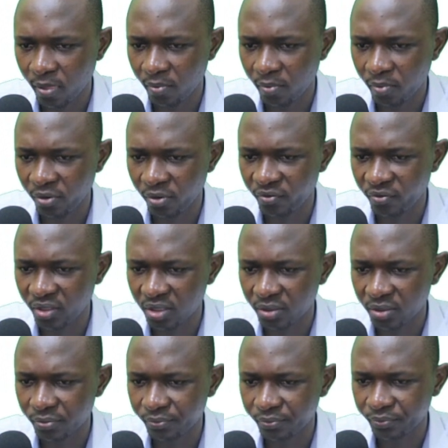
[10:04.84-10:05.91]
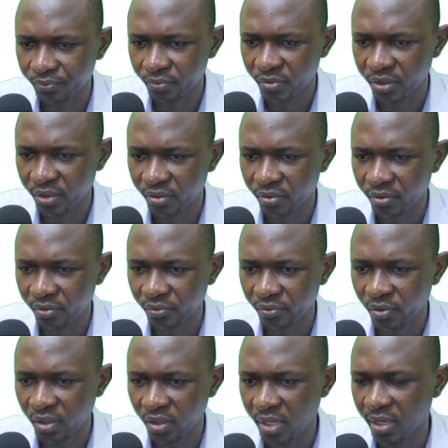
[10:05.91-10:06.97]
profit
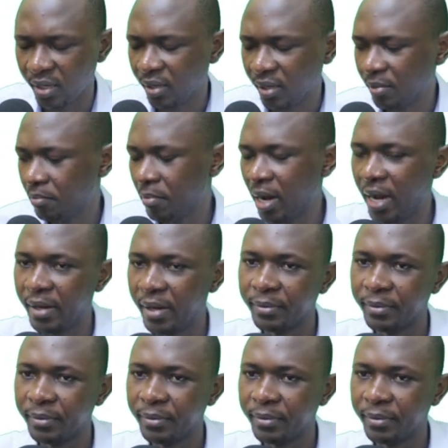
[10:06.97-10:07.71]
for the bar.